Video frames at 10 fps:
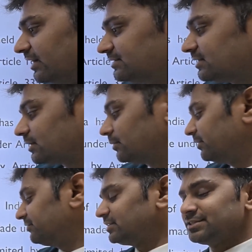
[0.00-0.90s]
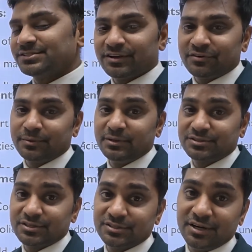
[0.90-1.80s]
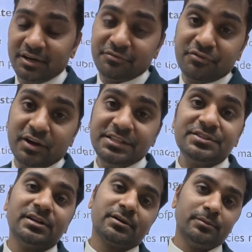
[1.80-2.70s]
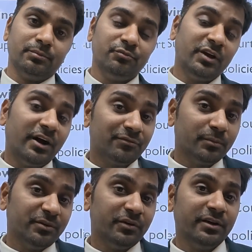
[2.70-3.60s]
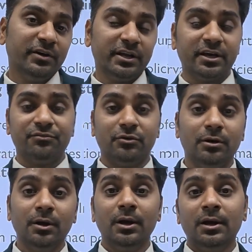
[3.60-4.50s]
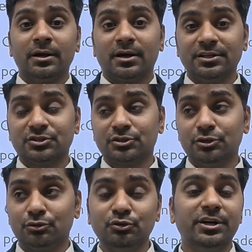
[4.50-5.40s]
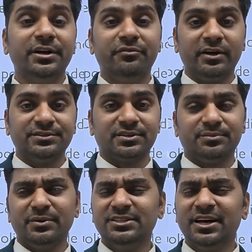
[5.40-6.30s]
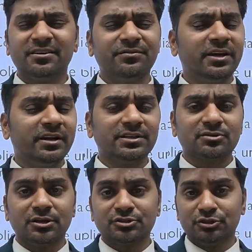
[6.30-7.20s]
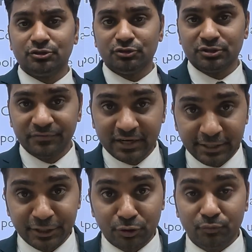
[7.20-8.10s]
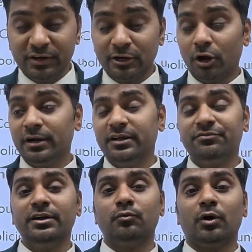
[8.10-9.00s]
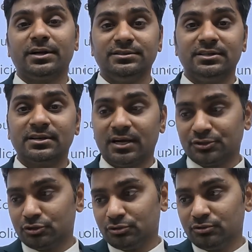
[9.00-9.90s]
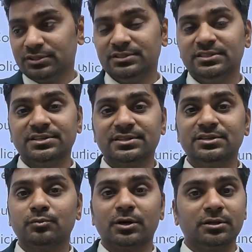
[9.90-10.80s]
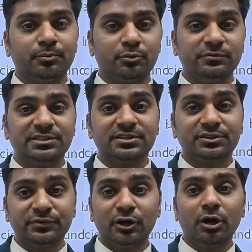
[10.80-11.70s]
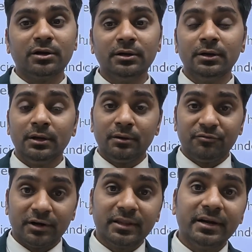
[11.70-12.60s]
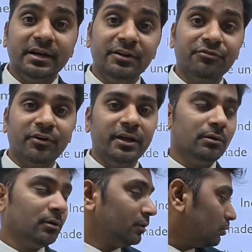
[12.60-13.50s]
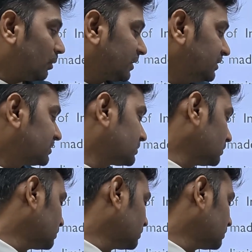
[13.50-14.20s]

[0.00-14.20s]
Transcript: the term efficiency of administration, defines the term. We have to be very, very careful. Constitution defines it. Majority of the areas, Constitution will not define what is it. Constitution just says what are the provisions. It will not further define what is the